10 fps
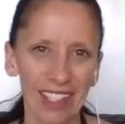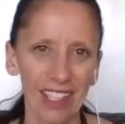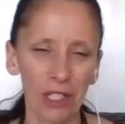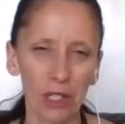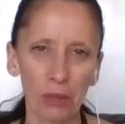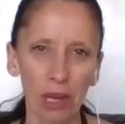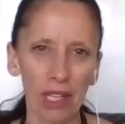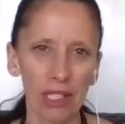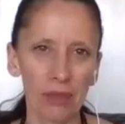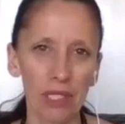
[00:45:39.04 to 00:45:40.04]
in her
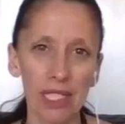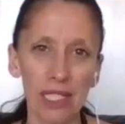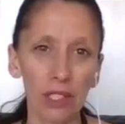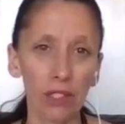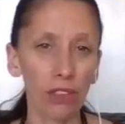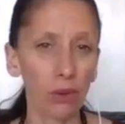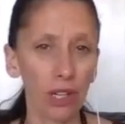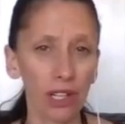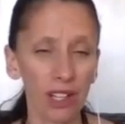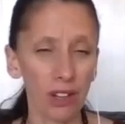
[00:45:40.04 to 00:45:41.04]
mind. It was still a
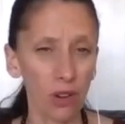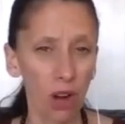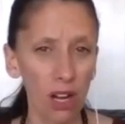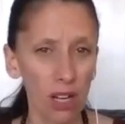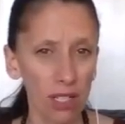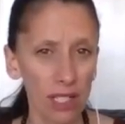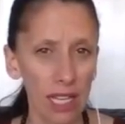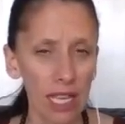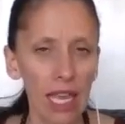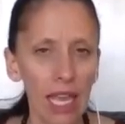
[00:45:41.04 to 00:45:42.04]
thorn in her heart.
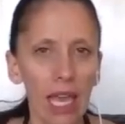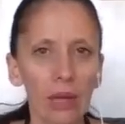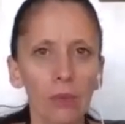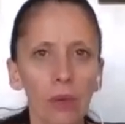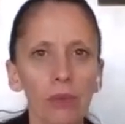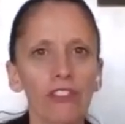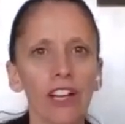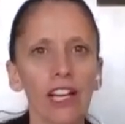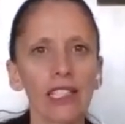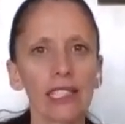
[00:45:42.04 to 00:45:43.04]
And when we
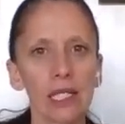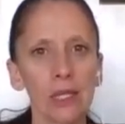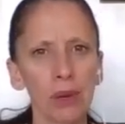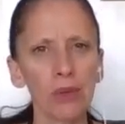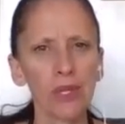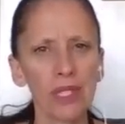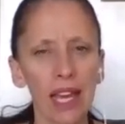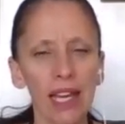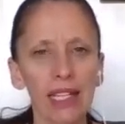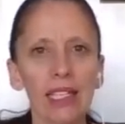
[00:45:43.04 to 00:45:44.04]
finally exposed
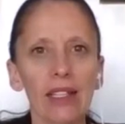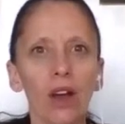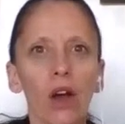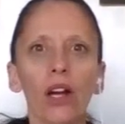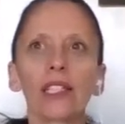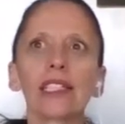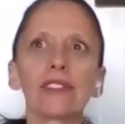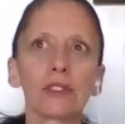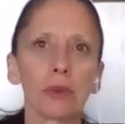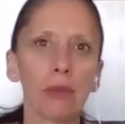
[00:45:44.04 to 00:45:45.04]
that, he hardly
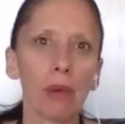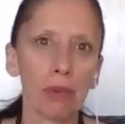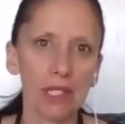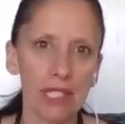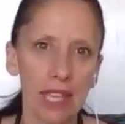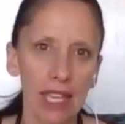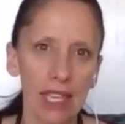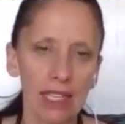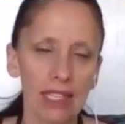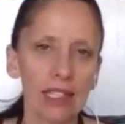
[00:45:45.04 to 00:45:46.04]
even remembered saying
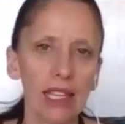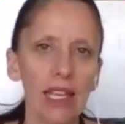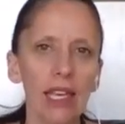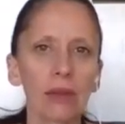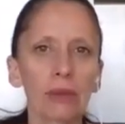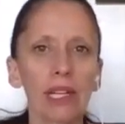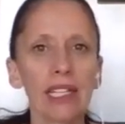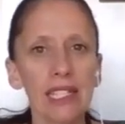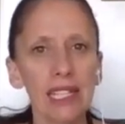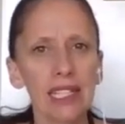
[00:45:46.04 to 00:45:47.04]
it. And when he
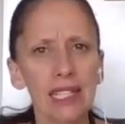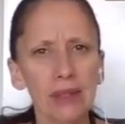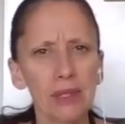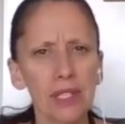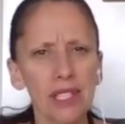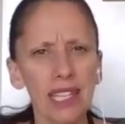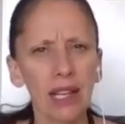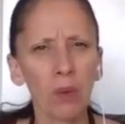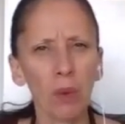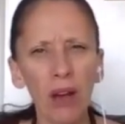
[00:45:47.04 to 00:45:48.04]
did, he was just like,
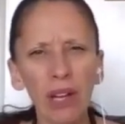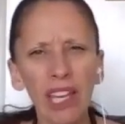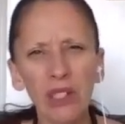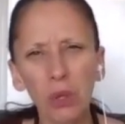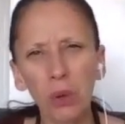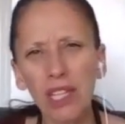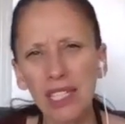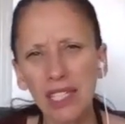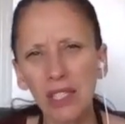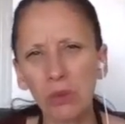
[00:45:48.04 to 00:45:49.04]
wow, I had no
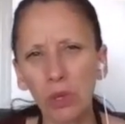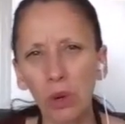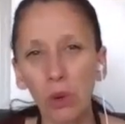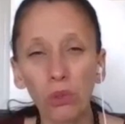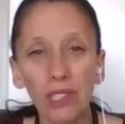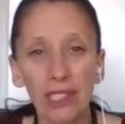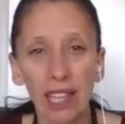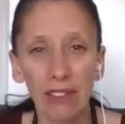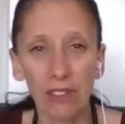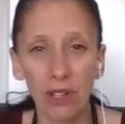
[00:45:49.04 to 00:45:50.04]
idea you were holding that,
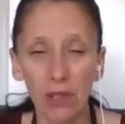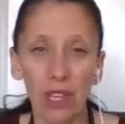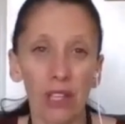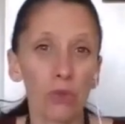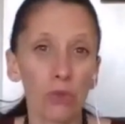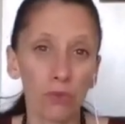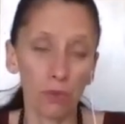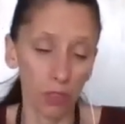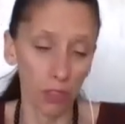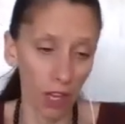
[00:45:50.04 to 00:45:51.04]
or that you
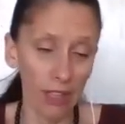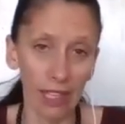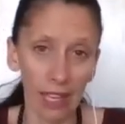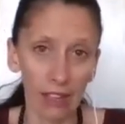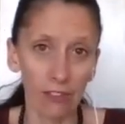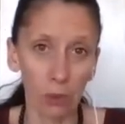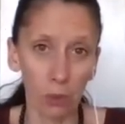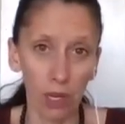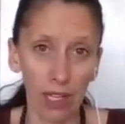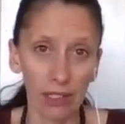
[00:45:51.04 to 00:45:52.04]
thought that, for
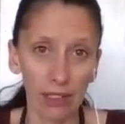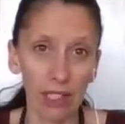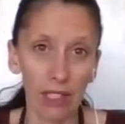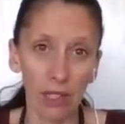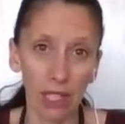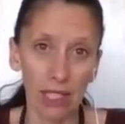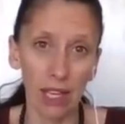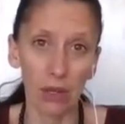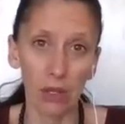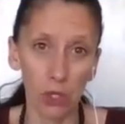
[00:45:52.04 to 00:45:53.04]
one, that's how
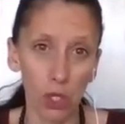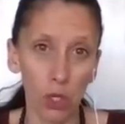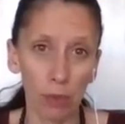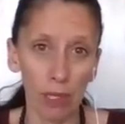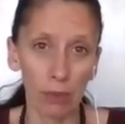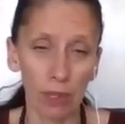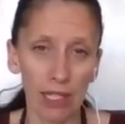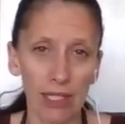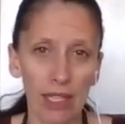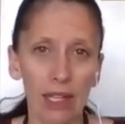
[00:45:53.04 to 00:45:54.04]
you interpreted what I
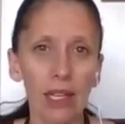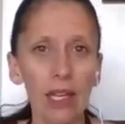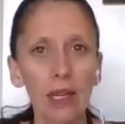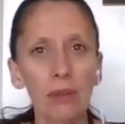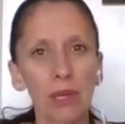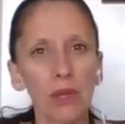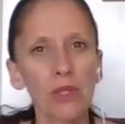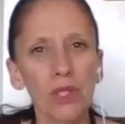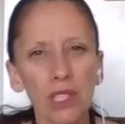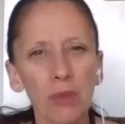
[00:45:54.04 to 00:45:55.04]
said, but also
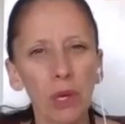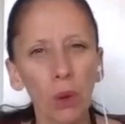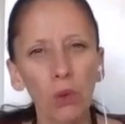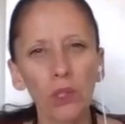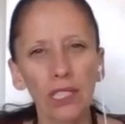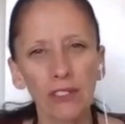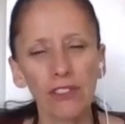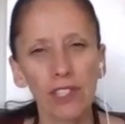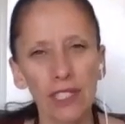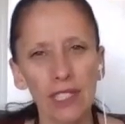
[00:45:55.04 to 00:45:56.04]
that you've been holding it for
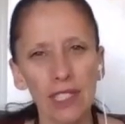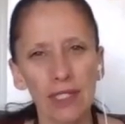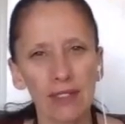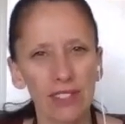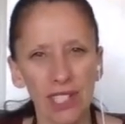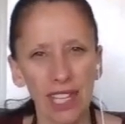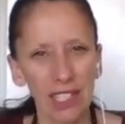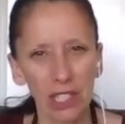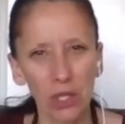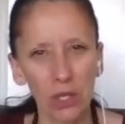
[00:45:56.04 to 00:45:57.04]
10
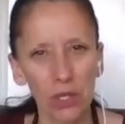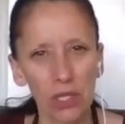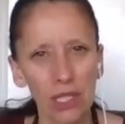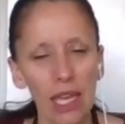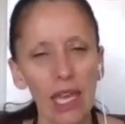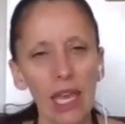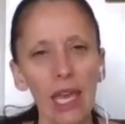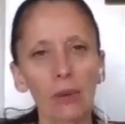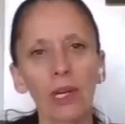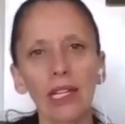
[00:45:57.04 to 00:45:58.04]
years.
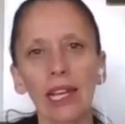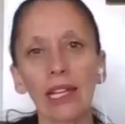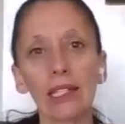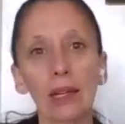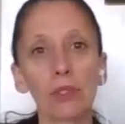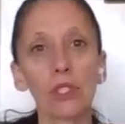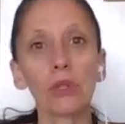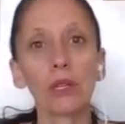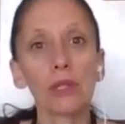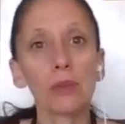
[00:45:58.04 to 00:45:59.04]
And what it ended up
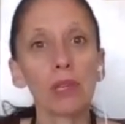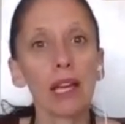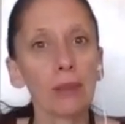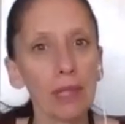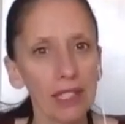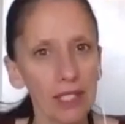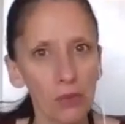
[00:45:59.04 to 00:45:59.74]
doing was becoming this